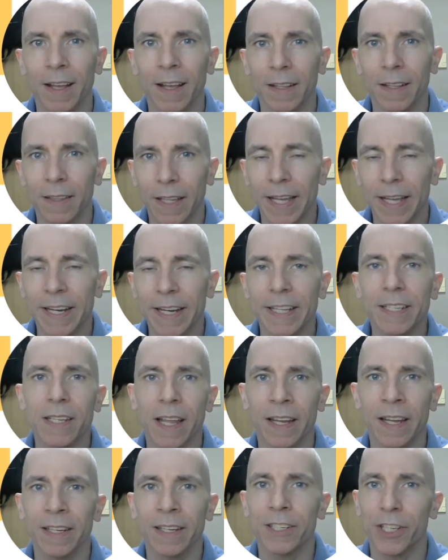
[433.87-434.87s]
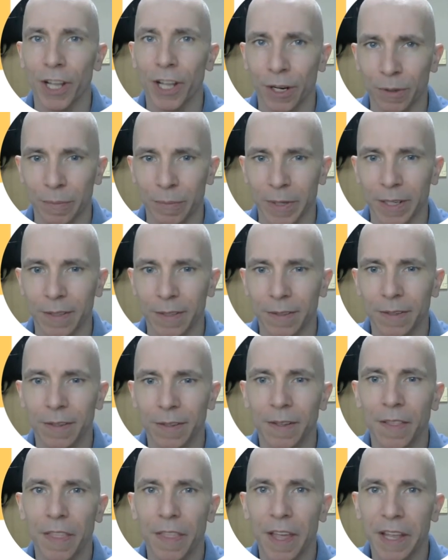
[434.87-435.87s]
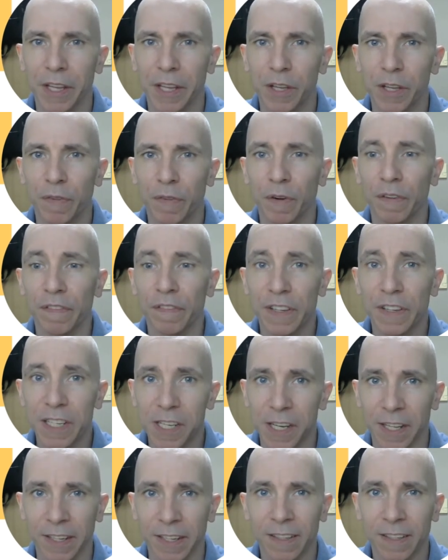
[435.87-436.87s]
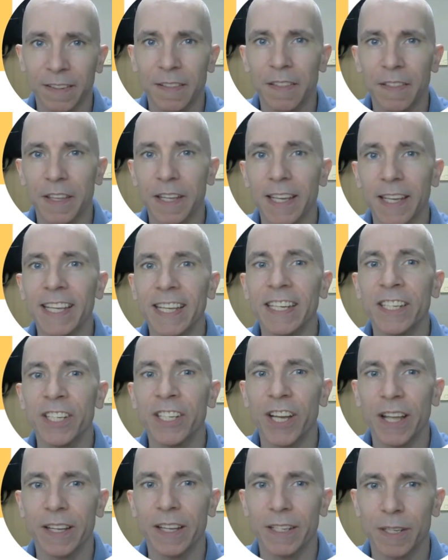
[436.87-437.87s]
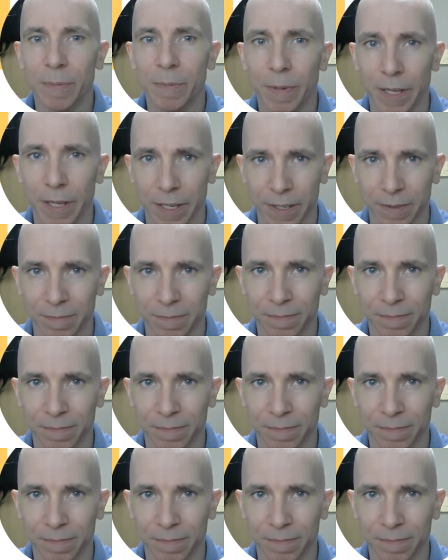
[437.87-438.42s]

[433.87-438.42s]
Ladies and gentlemen, thank you for visiting the MwBest.